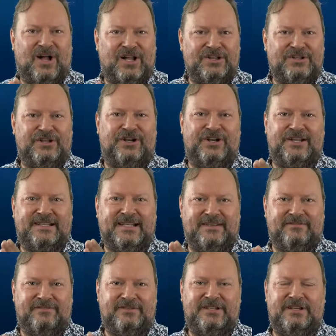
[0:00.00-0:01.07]

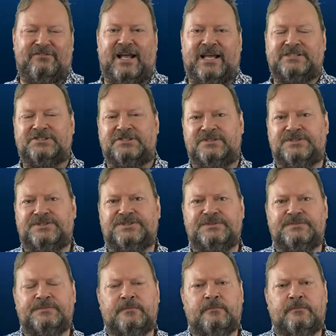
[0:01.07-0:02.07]
alternative directions.